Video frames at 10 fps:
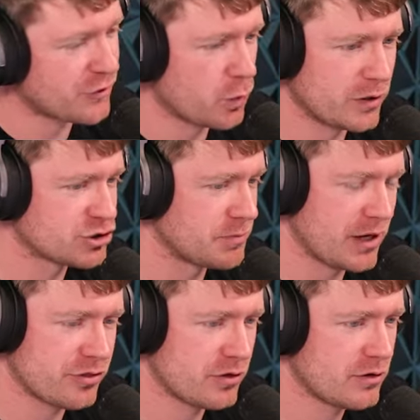the Will
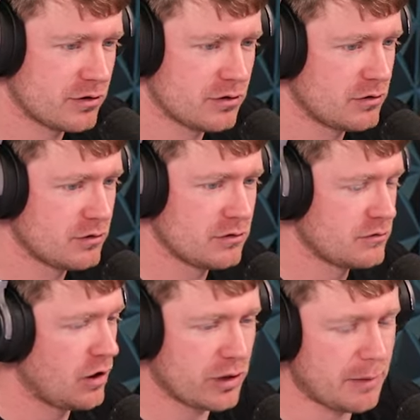Smith.
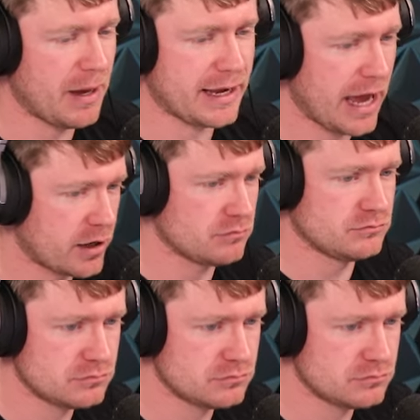Okay, back at it.